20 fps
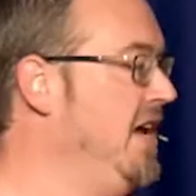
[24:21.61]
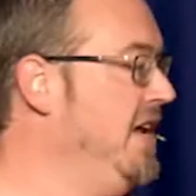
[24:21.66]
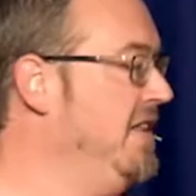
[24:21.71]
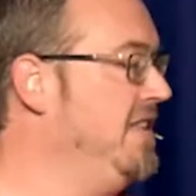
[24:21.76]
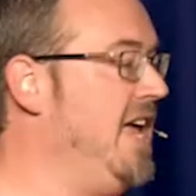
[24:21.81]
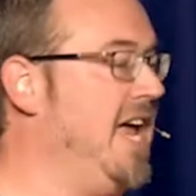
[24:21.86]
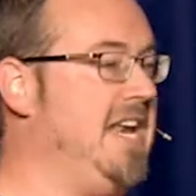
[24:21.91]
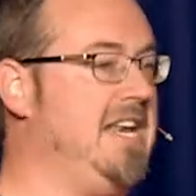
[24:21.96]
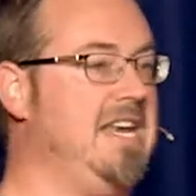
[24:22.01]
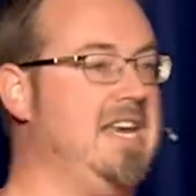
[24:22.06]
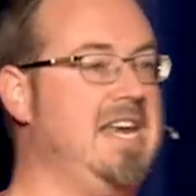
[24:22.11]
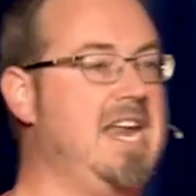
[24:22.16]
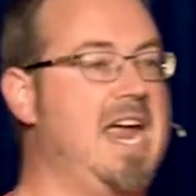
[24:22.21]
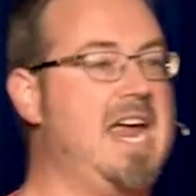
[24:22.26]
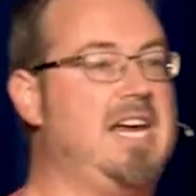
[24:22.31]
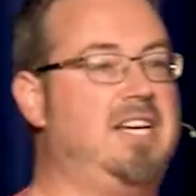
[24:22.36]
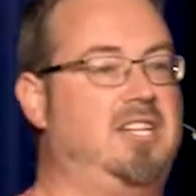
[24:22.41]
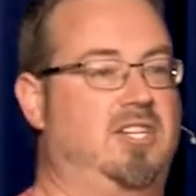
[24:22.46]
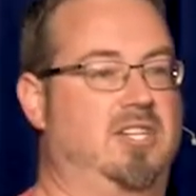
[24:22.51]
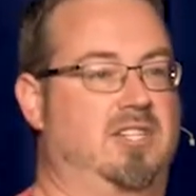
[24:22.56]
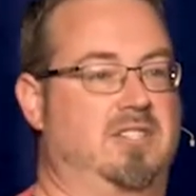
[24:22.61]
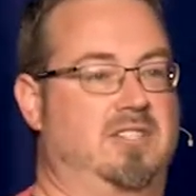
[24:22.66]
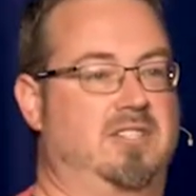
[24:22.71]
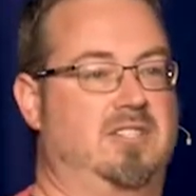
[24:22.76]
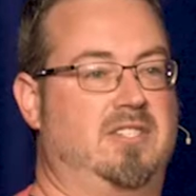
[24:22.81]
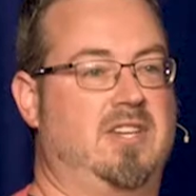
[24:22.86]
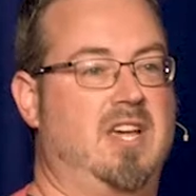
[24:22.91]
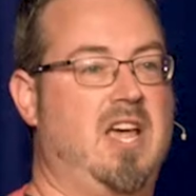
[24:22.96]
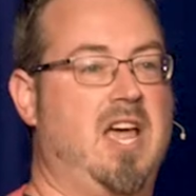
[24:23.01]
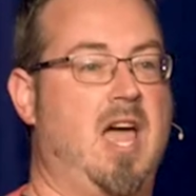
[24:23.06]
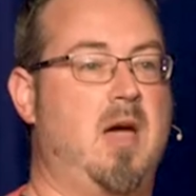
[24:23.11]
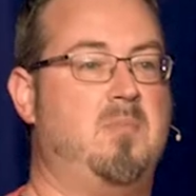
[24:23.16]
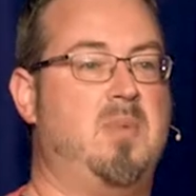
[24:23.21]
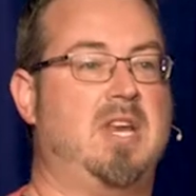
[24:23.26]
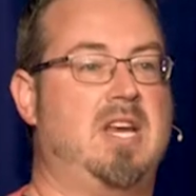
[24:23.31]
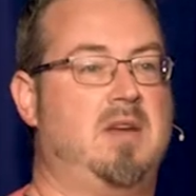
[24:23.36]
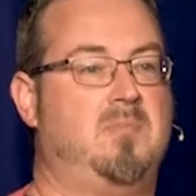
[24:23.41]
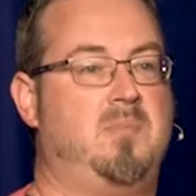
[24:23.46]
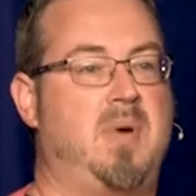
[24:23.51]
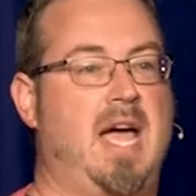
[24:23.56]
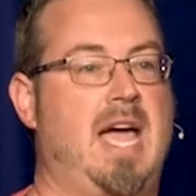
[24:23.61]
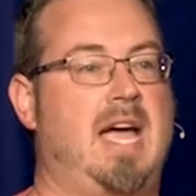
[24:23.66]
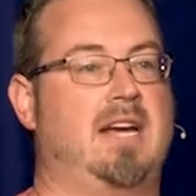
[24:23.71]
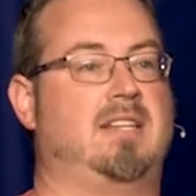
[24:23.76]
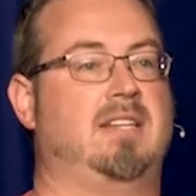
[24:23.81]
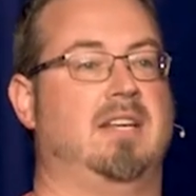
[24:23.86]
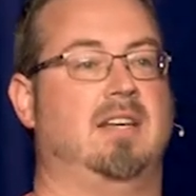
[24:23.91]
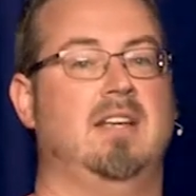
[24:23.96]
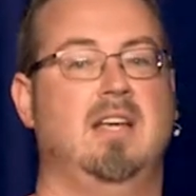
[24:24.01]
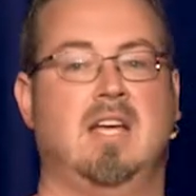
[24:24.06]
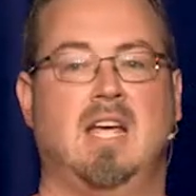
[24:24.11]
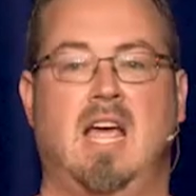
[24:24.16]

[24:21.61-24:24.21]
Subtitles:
that nations have been impacted